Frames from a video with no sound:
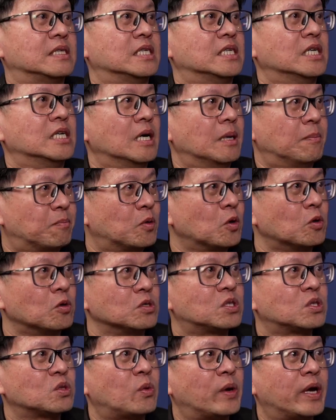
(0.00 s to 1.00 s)

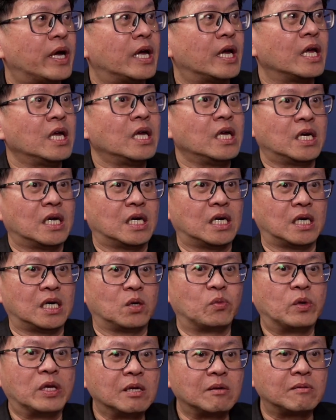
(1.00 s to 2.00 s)
approach where
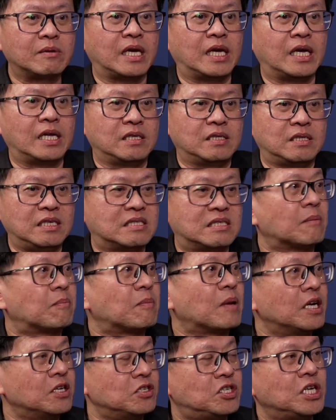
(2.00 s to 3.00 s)
we look at the
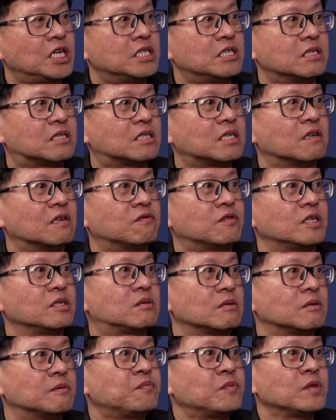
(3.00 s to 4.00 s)
supply chain itself, right?
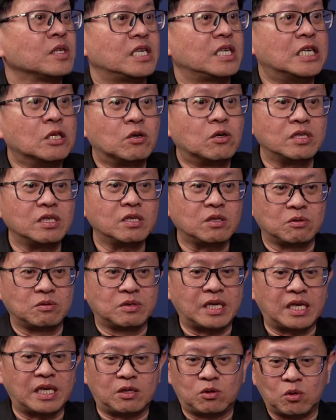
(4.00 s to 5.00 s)
So in order to
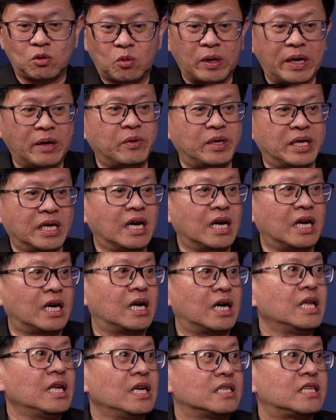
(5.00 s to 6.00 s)
get to where we are,
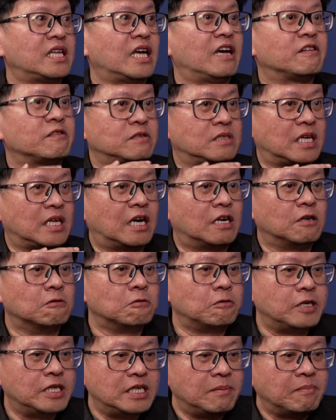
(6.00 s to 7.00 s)
there are
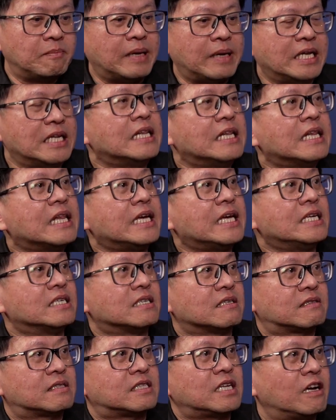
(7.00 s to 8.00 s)
already many
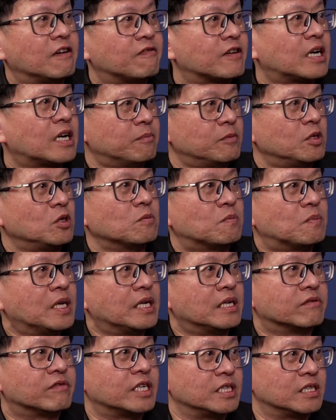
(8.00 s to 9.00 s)
layers that have come into
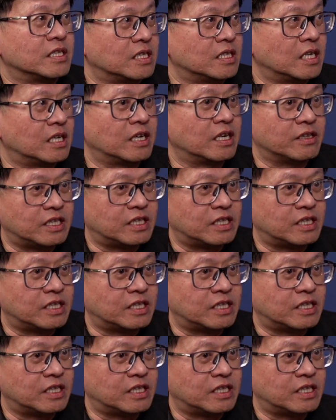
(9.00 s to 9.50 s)
play, right? The